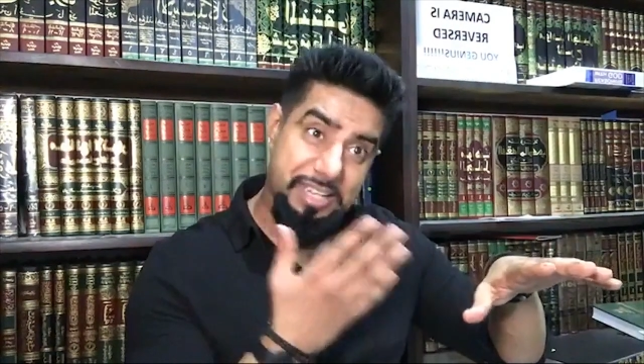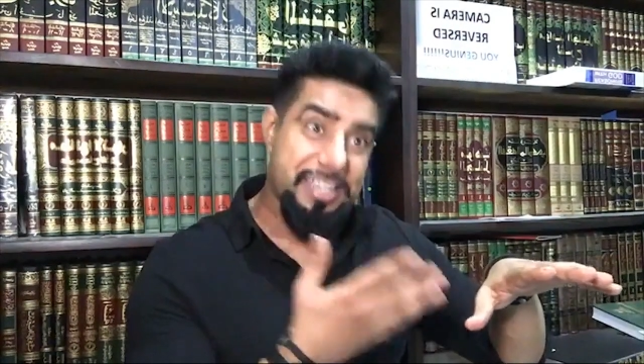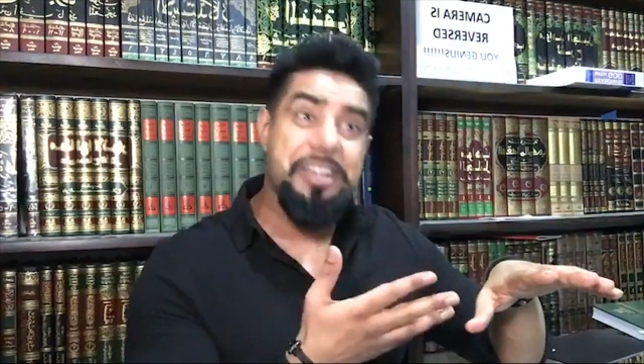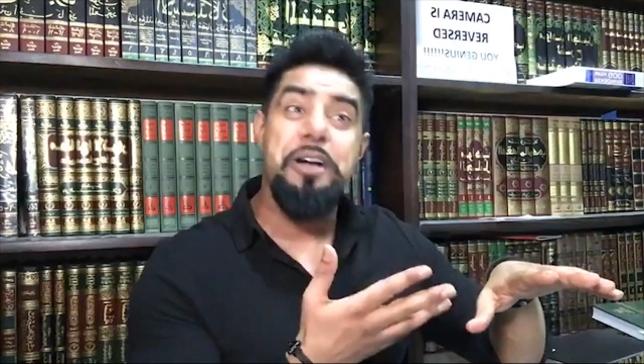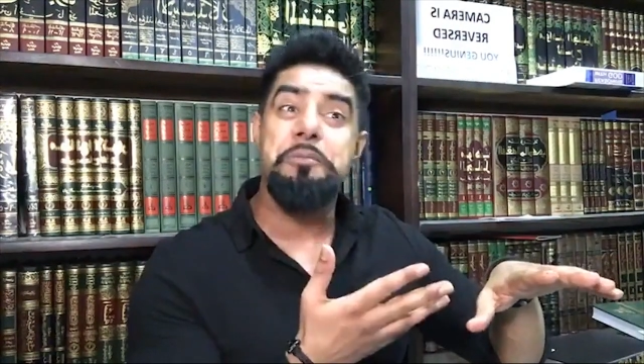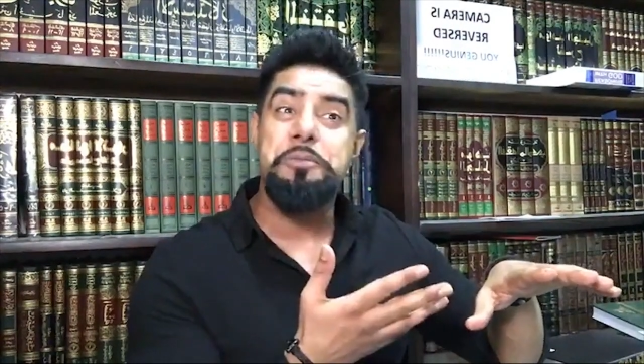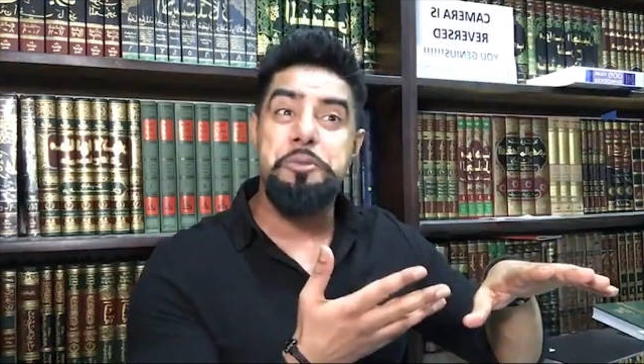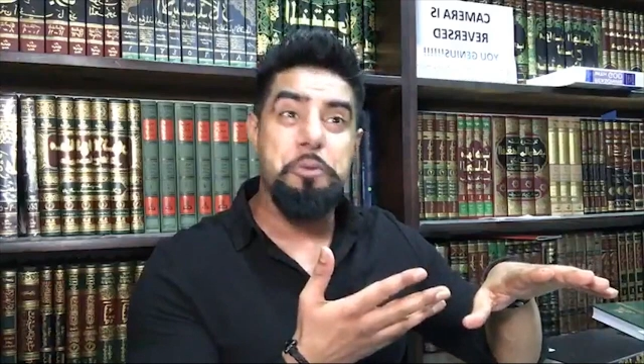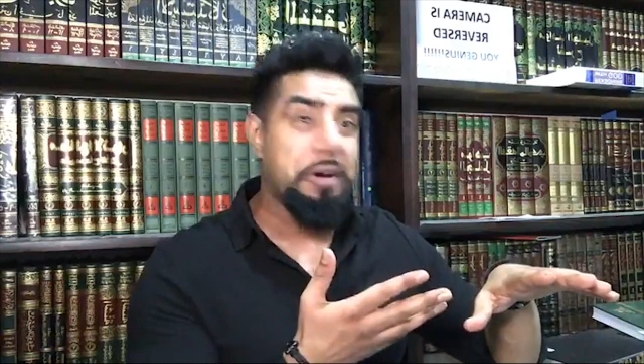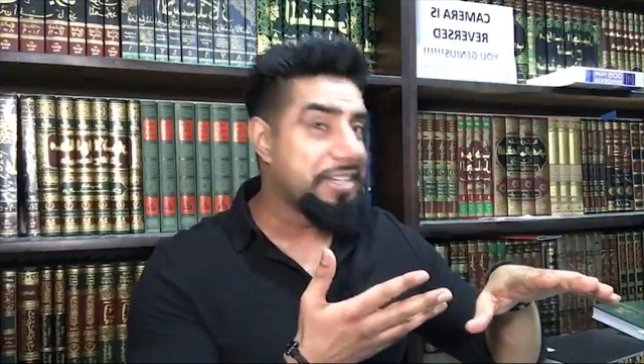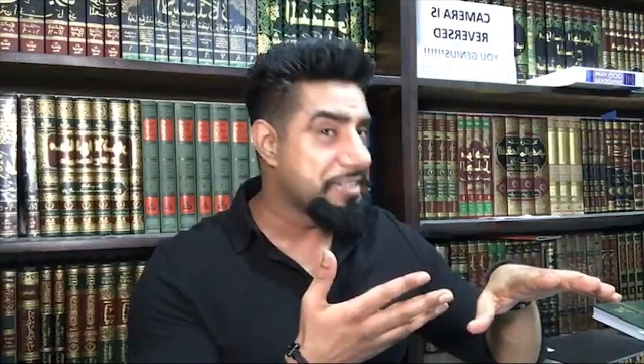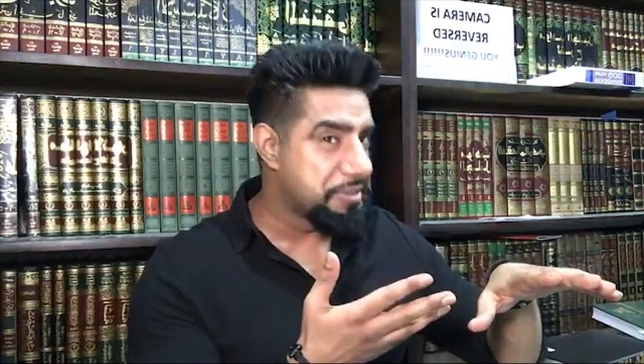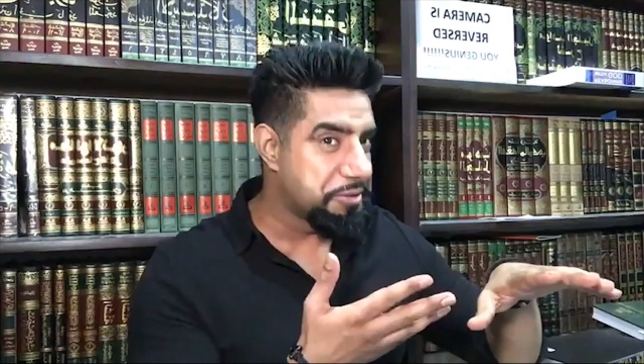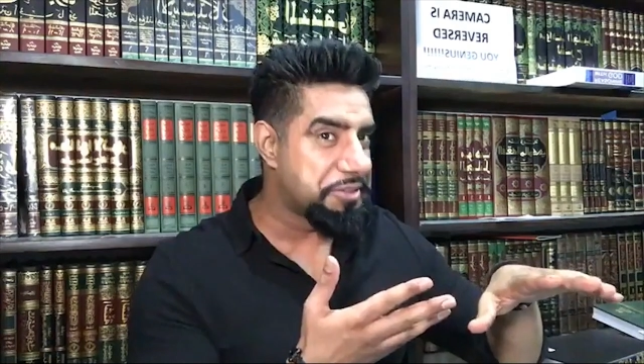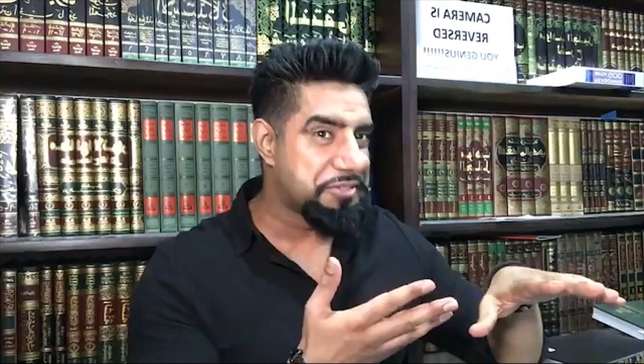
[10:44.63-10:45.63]
comes quite
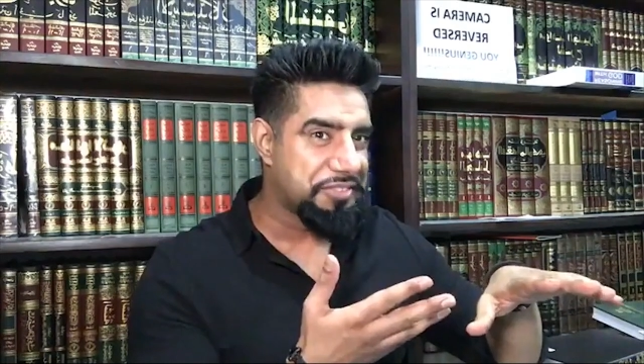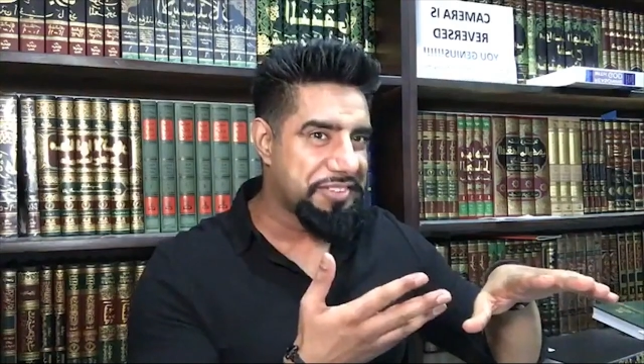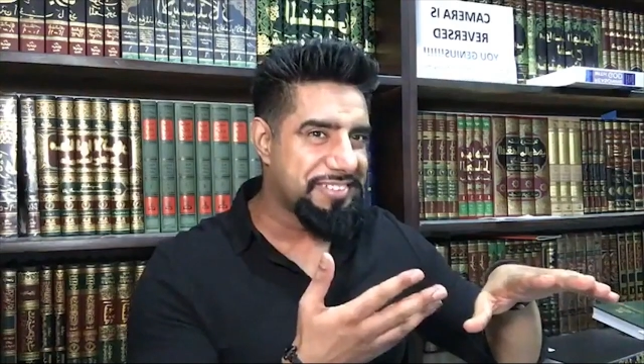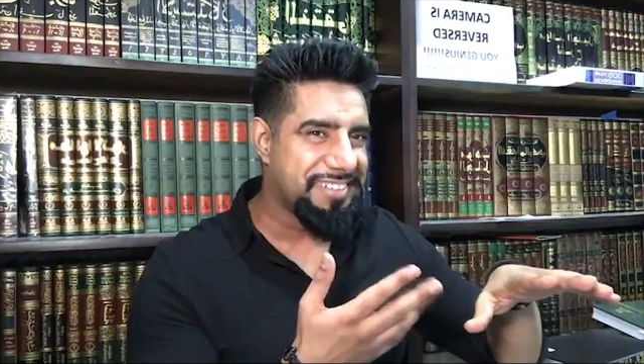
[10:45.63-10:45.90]
useful.